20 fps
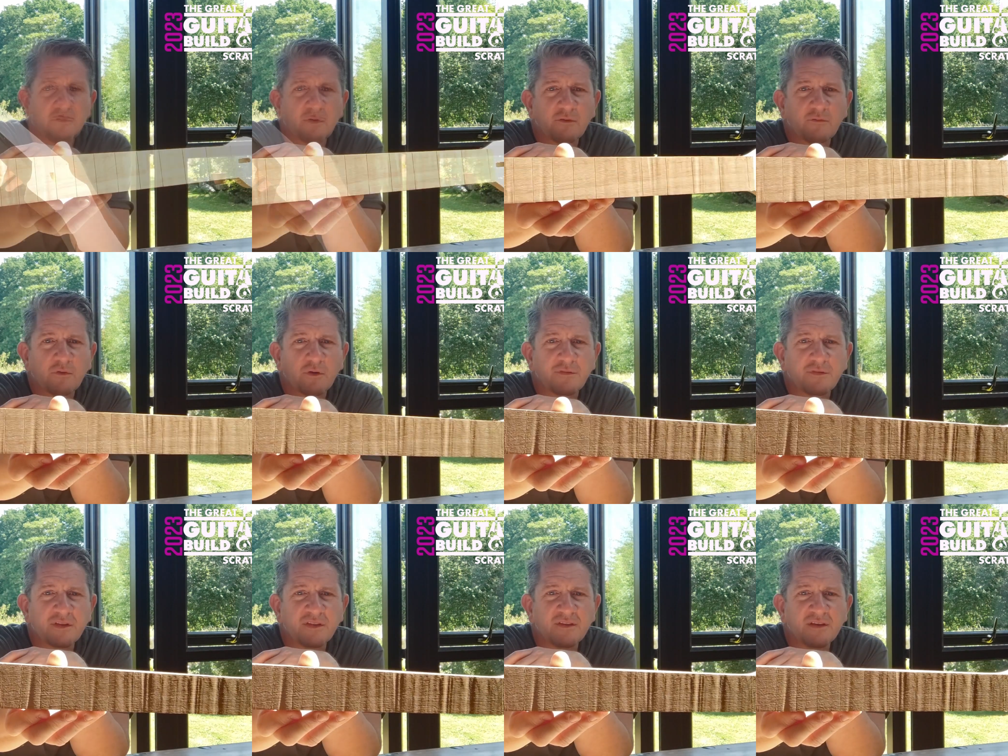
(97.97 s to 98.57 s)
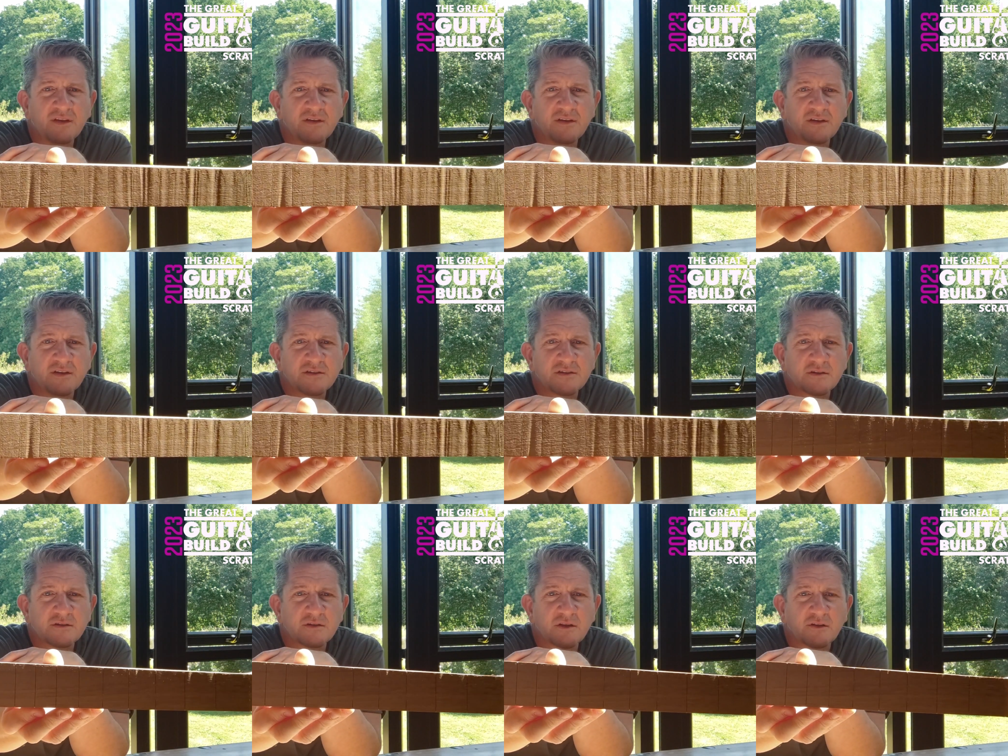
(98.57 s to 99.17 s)
I've roughly thinned it,
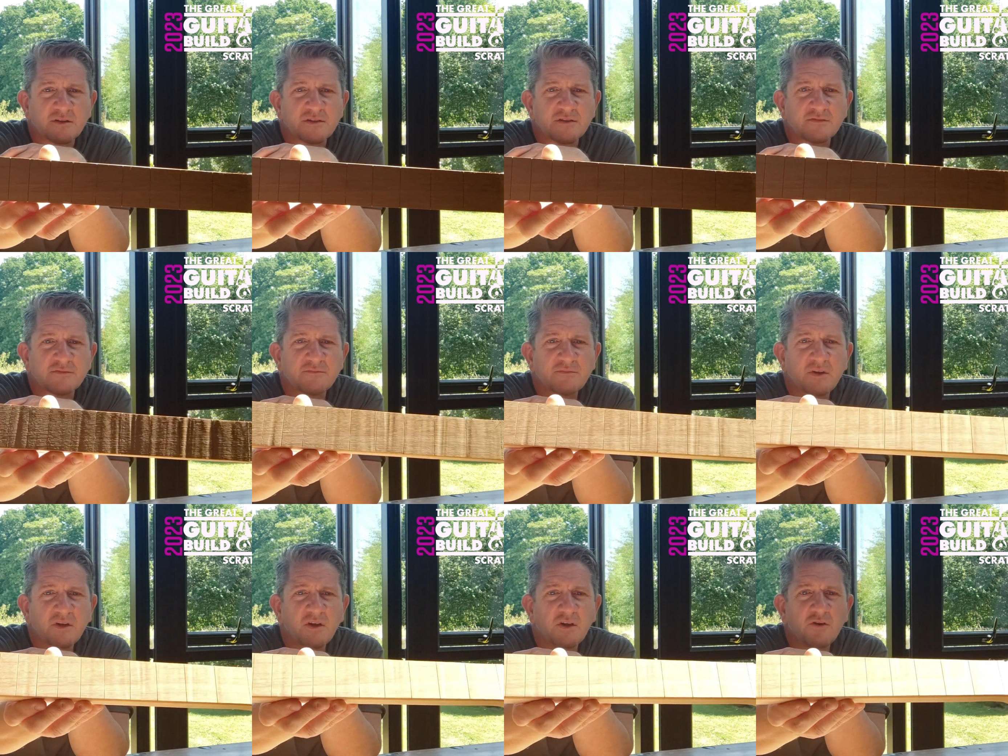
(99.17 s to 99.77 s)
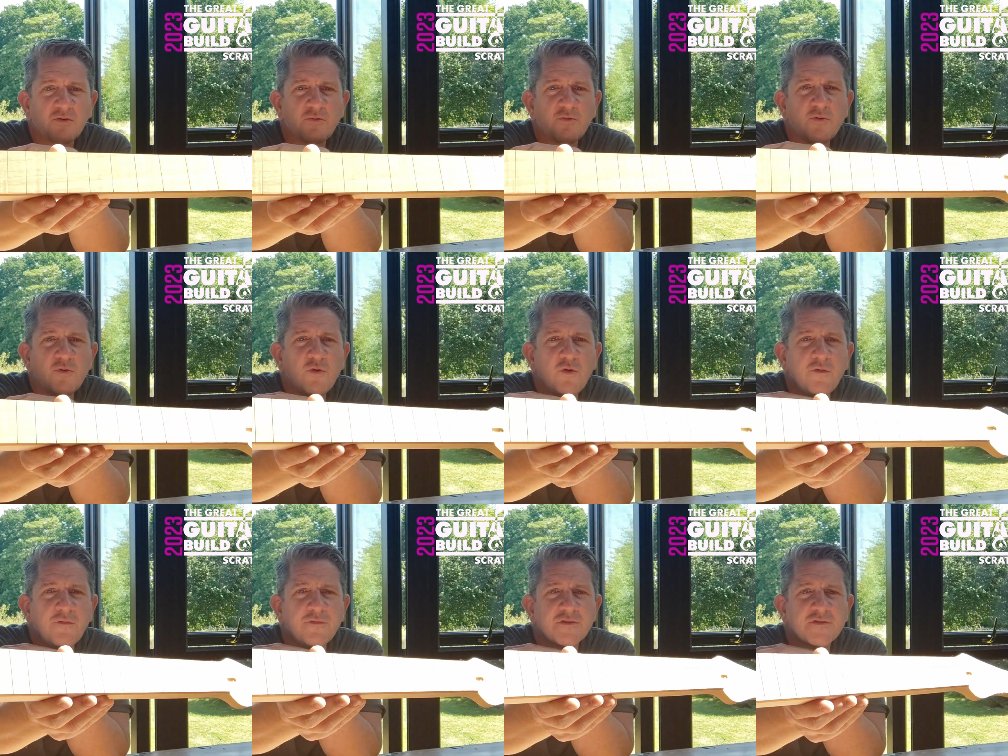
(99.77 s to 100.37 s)
so there's lots of
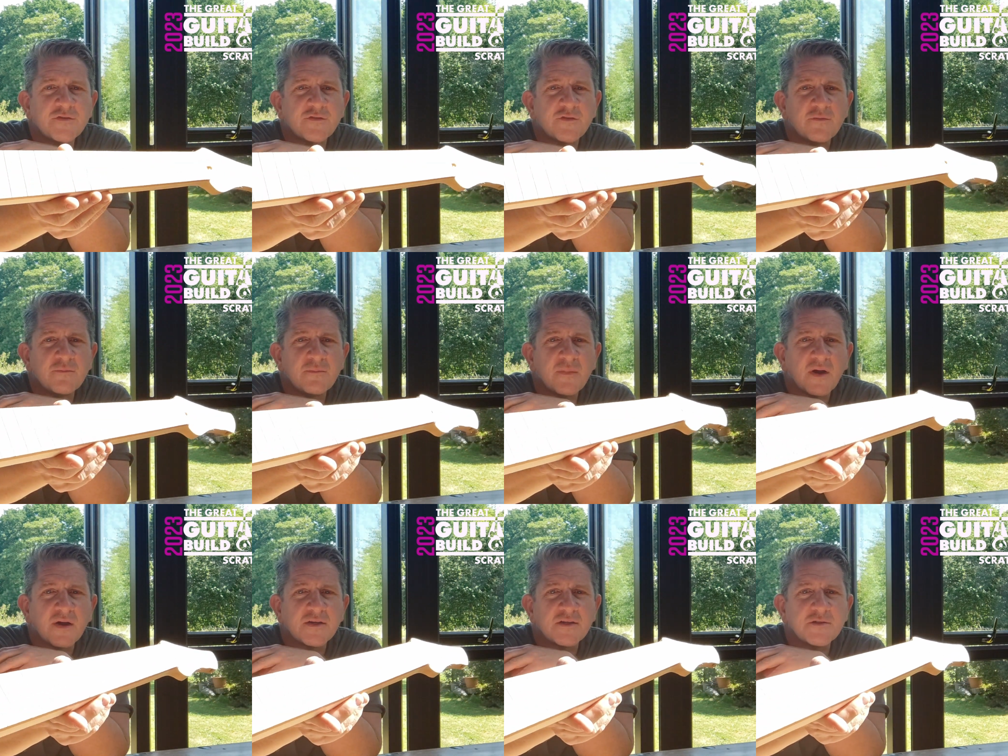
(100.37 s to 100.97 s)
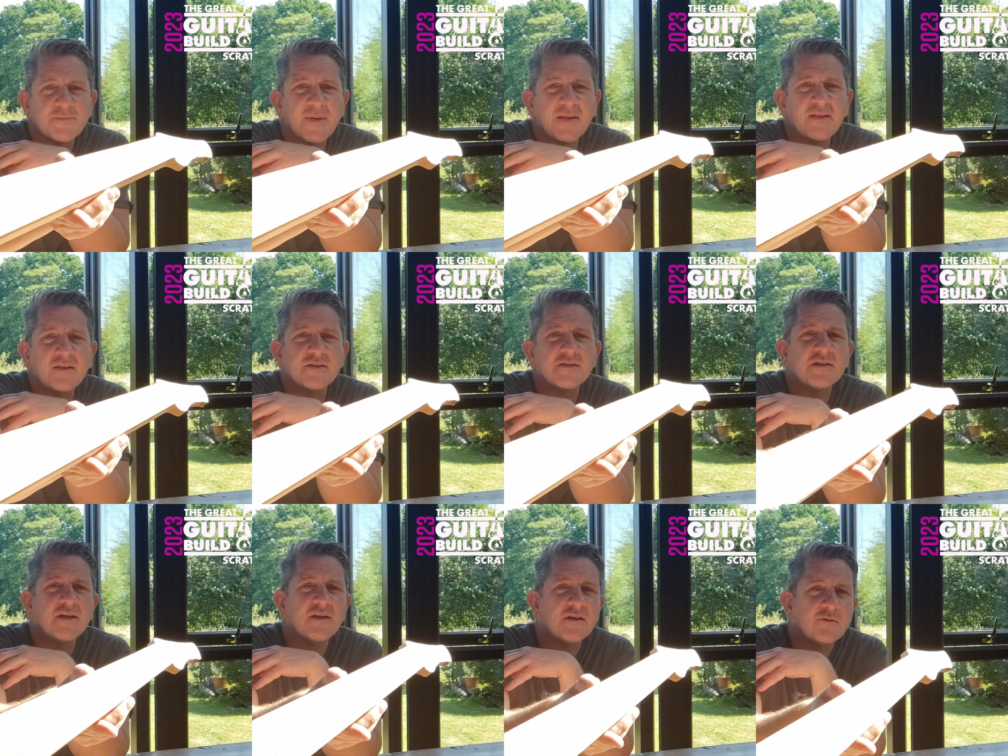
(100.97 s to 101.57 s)
grooves from my spindle
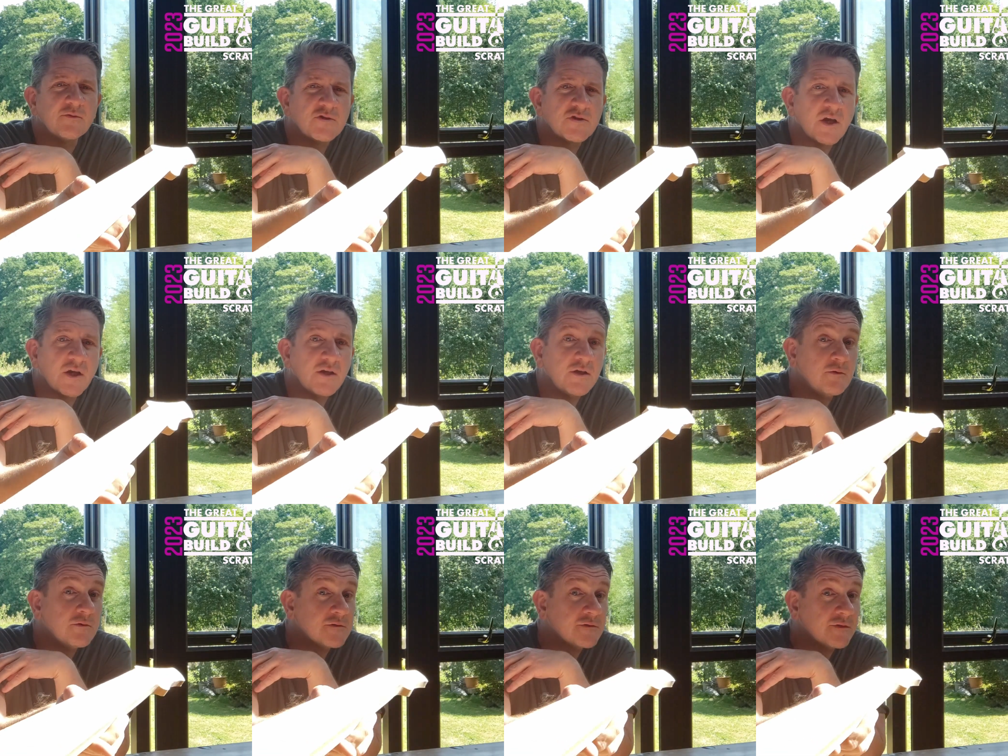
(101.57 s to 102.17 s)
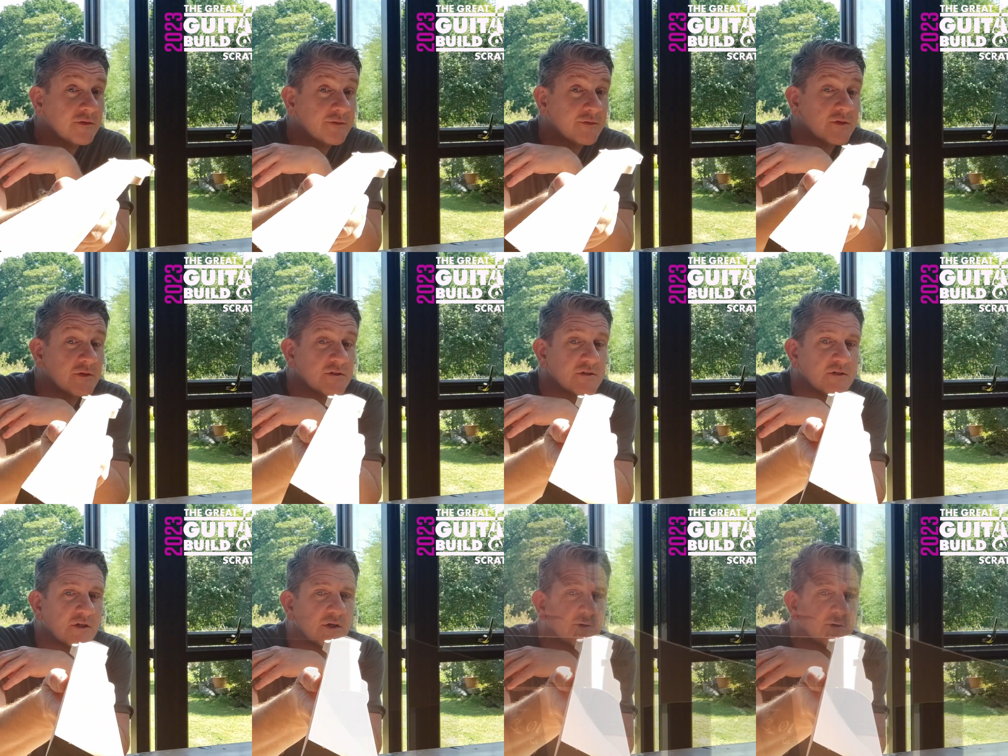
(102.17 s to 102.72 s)
sander, which I used for the first